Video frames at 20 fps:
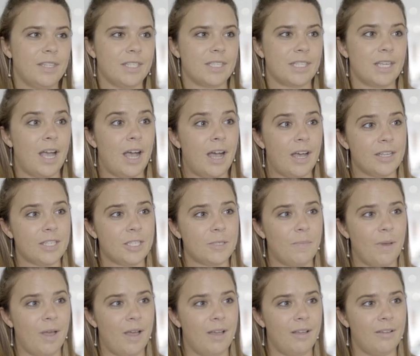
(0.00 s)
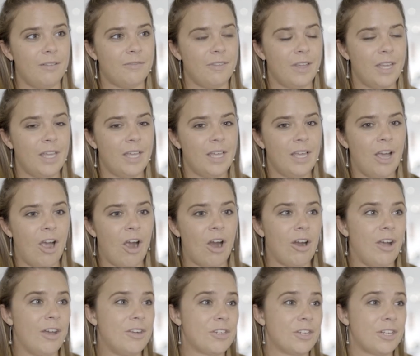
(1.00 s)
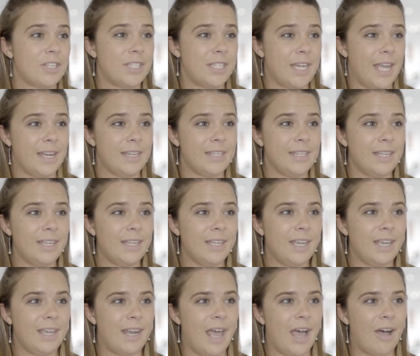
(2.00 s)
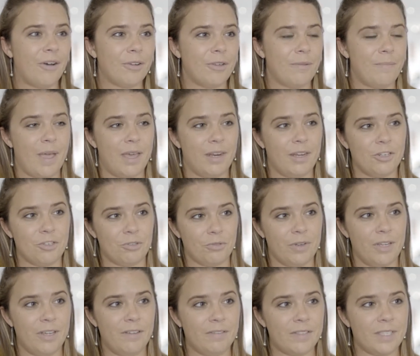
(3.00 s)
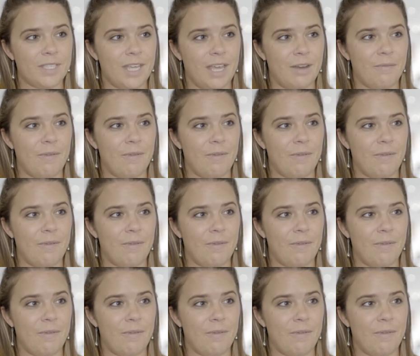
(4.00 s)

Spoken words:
this cusp of our understanding and how to manage reefs,